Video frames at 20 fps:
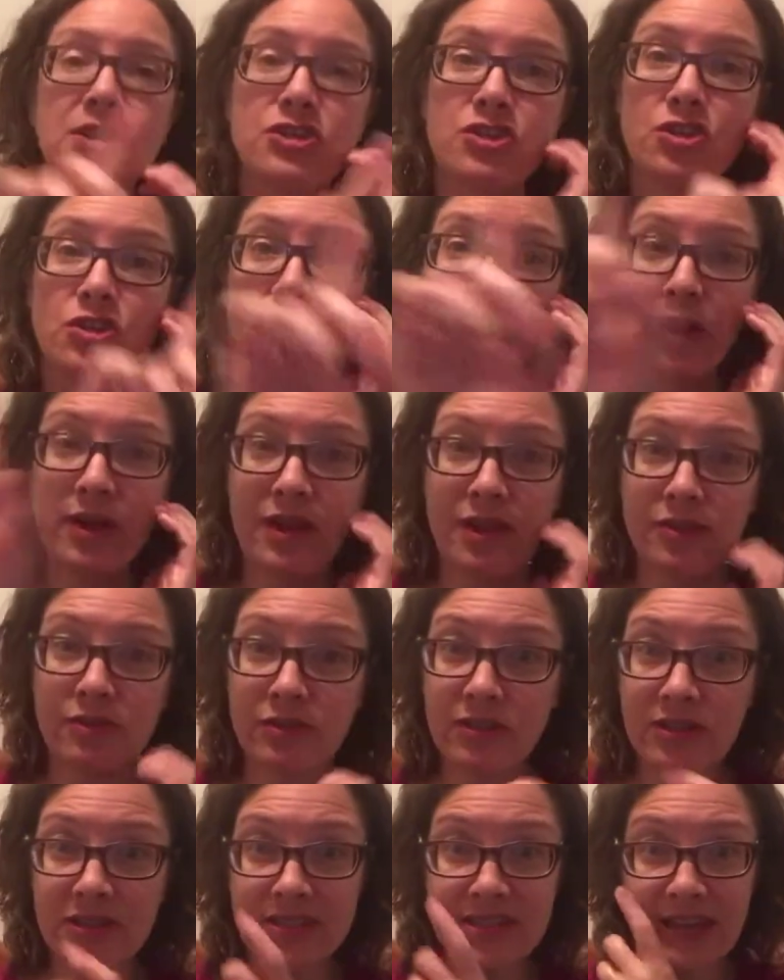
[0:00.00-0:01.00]
to another
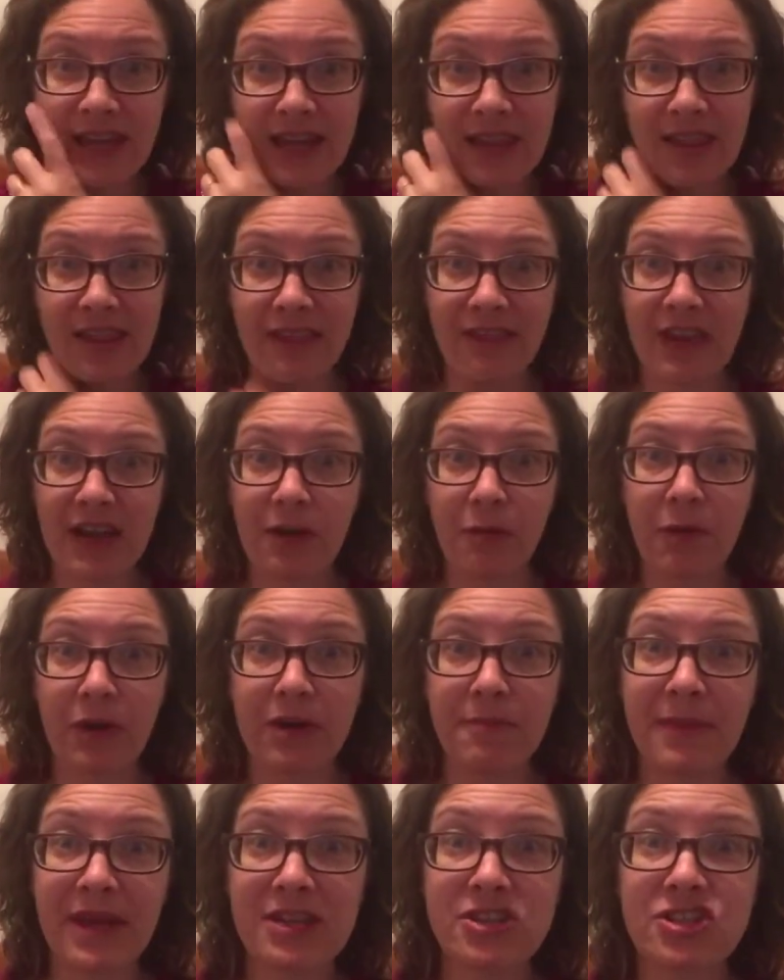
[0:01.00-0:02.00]
little side thing that I want
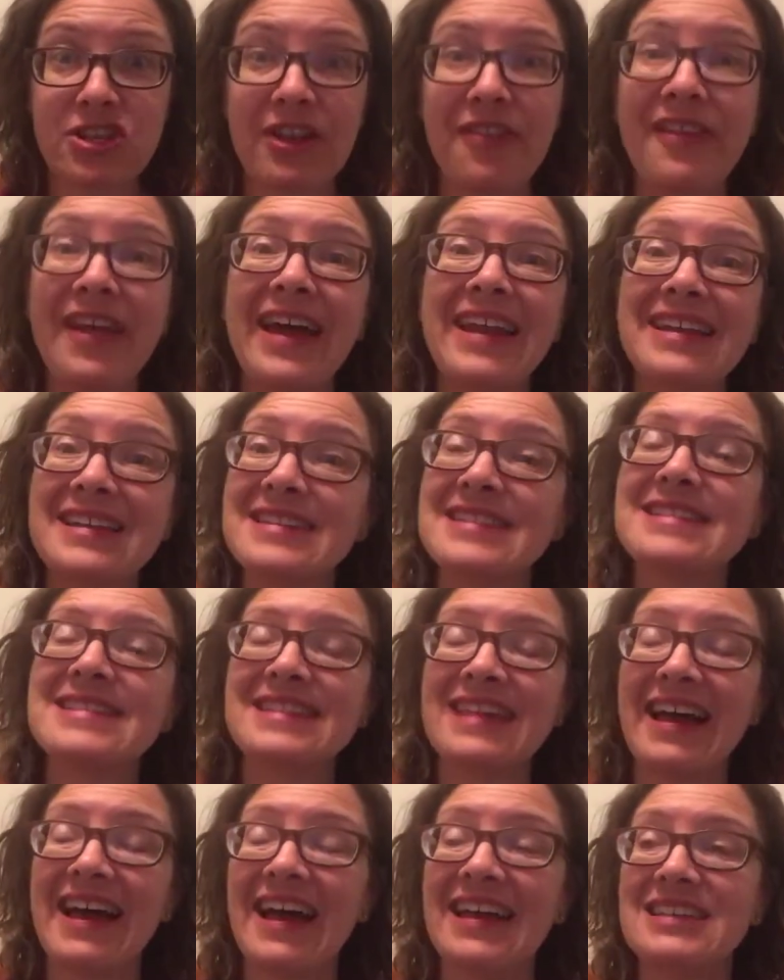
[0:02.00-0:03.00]
to mention, and that is
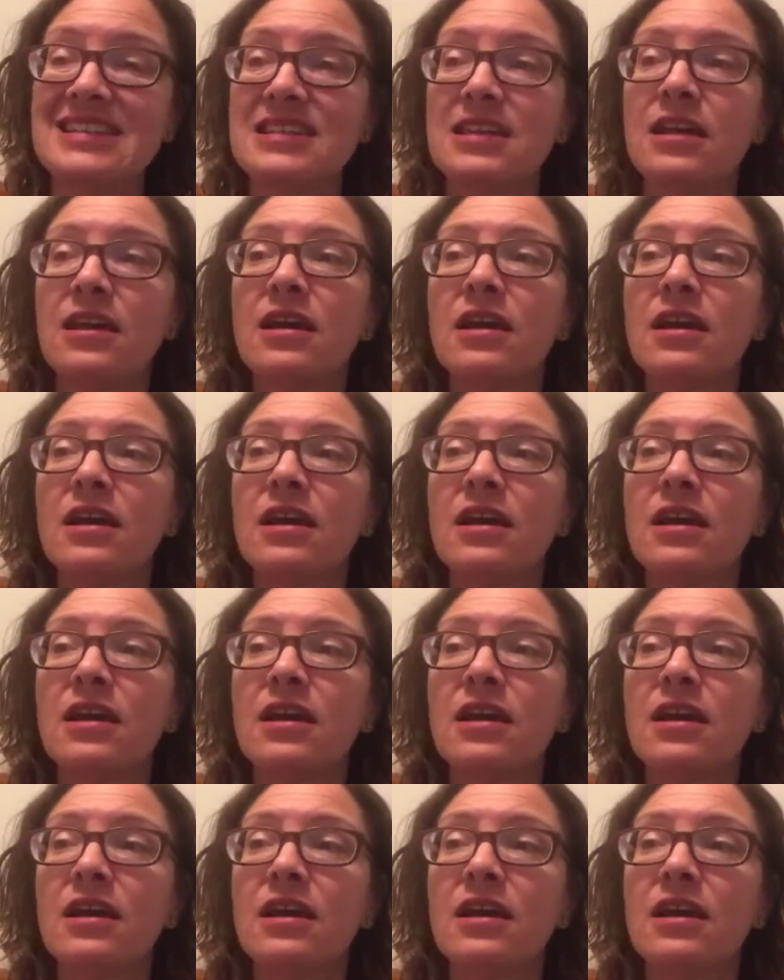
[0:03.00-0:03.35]
that